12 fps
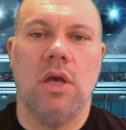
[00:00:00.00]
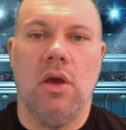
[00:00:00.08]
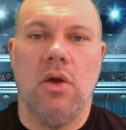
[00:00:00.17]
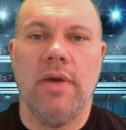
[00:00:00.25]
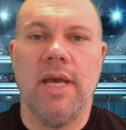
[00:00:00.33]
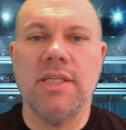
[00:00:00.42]

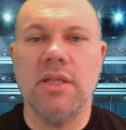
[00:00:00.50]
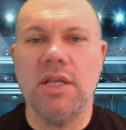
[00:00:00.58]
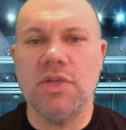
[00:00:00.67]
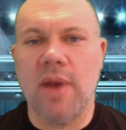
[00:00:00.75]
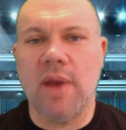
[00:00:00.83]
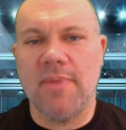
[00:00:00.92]
Okay, so
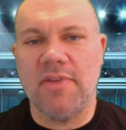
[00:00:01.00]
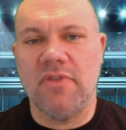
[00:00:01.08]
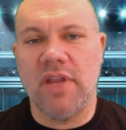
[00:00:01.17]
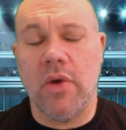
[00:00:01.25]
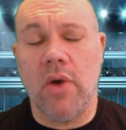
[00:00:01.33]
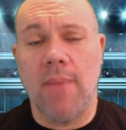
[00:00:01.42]
let's wrap this
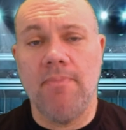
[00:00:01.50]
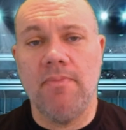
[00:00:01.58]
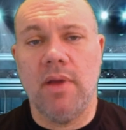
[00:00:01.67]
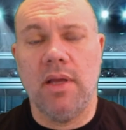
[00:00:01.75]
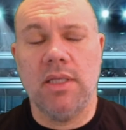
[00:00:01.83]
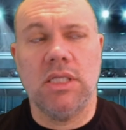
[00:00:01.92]
video up.
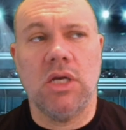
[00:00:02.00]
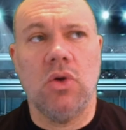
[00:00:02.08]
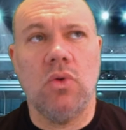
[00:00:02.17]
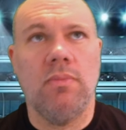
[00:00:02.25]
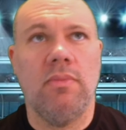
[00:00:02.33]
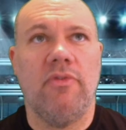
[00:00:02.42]

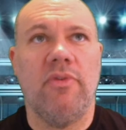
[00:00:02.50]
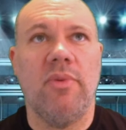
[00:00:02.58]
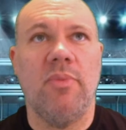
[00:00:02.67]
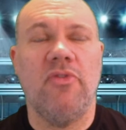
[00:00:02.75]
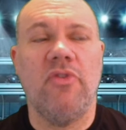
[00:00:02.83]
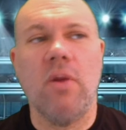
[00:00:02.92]
So from
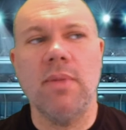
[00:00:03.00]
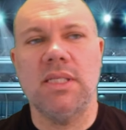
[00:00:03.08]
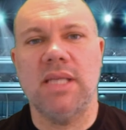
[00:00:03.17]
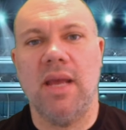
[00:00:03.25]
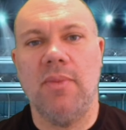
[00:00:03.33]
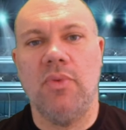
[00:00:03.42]
a
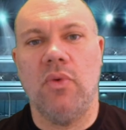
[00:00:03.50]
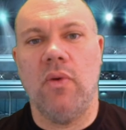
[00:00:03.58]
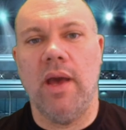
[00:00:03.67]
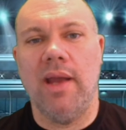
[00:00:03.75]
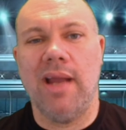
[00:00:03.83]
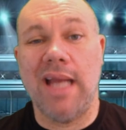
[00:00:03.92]
performance
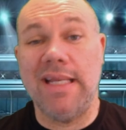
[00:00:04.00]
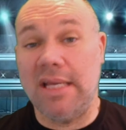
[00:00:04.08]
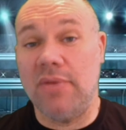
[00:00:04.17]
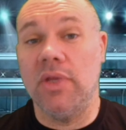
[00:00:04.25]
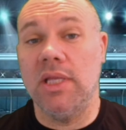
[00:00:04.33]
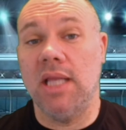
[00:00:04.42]
standpoint, I
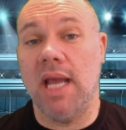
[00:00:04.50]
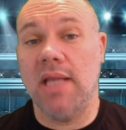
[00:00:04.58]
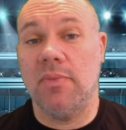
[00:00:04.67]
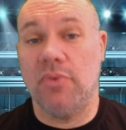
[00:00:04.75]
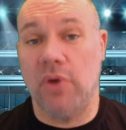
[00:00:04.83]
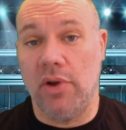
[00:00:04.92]
did really
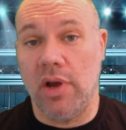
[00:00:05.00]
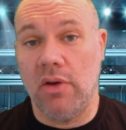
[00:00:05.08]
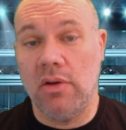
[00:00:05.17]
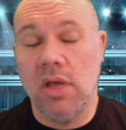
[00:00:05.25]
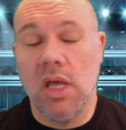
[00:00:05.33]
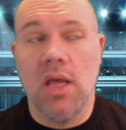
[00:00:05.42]
like the
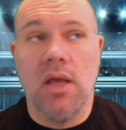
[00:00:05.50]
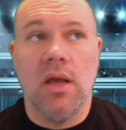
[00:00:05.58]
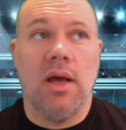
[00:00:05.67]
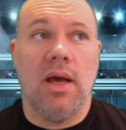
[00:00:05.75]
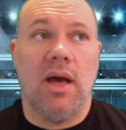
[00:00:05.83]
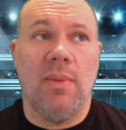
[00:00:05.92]
Proto.
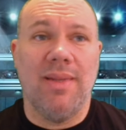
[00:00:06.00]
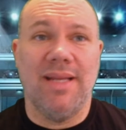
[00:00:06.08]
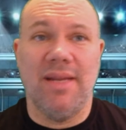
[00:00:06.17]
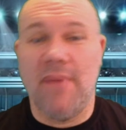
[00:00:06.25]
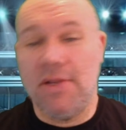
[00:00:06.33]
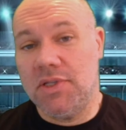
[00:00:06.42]
I
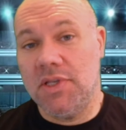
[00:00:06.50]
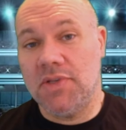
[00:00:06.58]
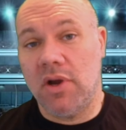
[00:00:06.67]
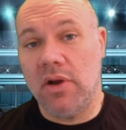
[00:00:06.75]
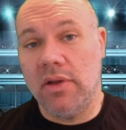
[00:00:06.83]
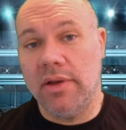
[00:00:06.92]
didn't mention
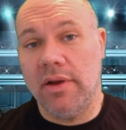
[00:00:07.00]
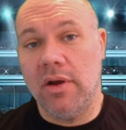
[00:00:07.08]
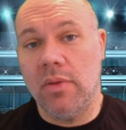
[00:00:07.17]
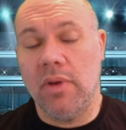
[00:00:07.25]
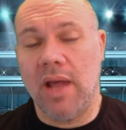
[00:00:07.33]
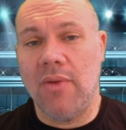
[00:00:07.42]
this
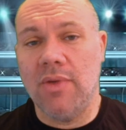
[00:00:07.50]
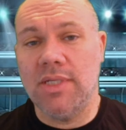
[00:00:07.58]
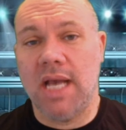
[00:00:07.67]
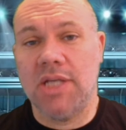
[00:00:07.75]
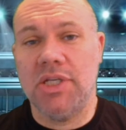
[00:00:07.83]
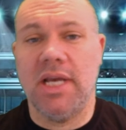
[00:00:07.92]
earlier, but I
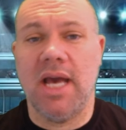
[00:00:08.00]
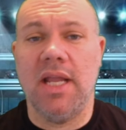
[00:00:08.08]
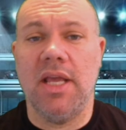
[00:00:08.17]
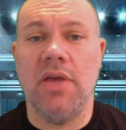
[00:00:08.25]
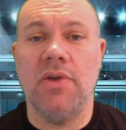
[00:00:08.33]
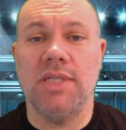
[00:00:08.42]
was actually
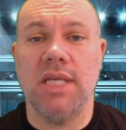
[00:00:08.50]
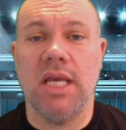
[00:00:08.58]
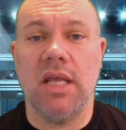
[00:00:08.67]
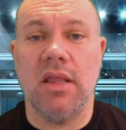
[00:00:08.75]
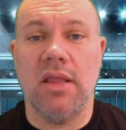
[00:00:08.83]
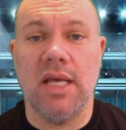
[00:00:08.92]
kind of
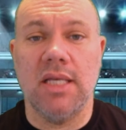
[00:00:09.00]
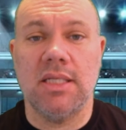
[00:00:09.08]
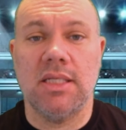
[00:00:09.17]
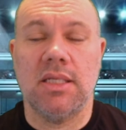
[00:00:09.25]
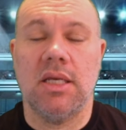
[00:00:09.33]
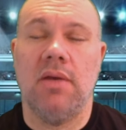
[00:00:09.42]
using
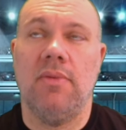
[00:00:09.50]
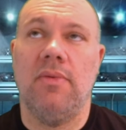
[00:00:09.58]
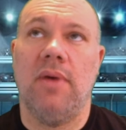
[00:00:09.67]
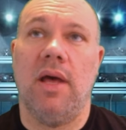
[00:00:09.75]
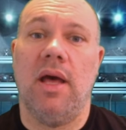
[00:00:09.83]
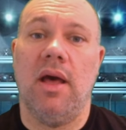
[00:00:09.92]
this
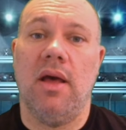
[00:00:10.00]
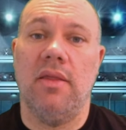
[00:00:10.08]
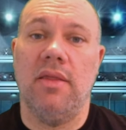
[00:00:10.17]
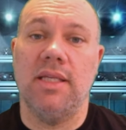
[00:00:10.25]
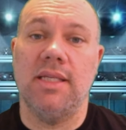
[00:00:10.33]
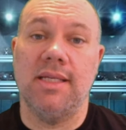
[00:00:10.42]

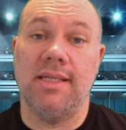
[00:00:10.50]
this